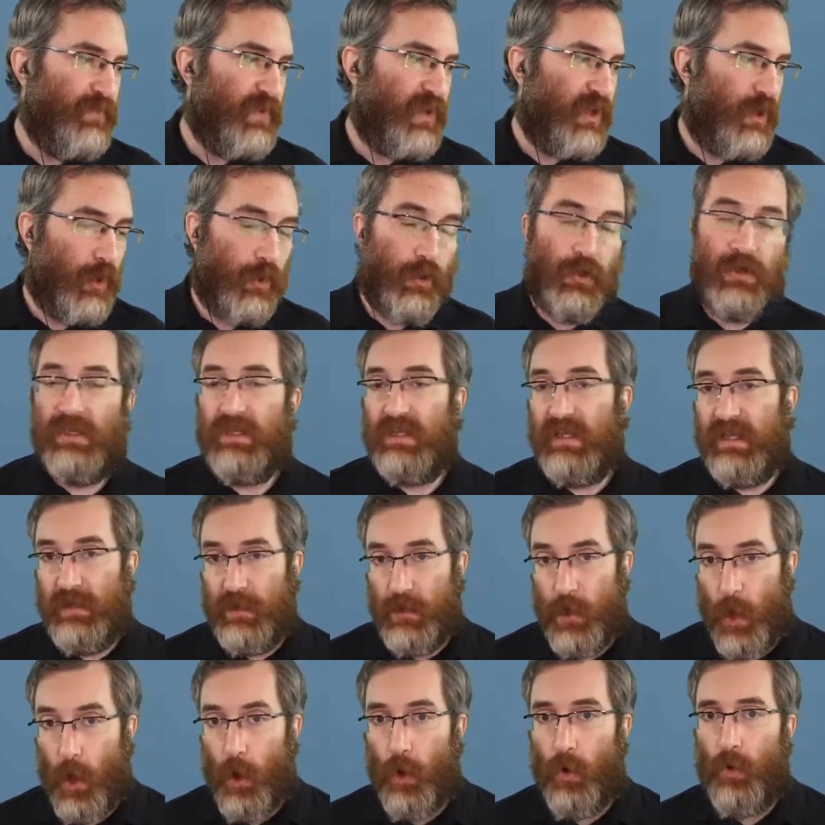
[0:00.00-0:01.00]
Currently,
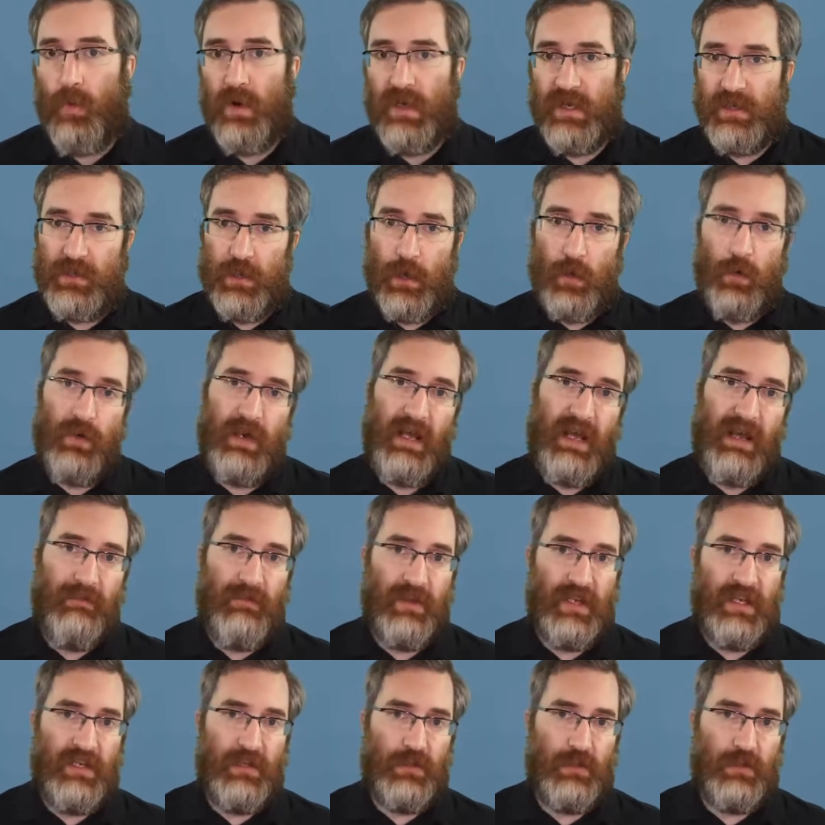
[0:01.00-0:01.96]
no, we don't have any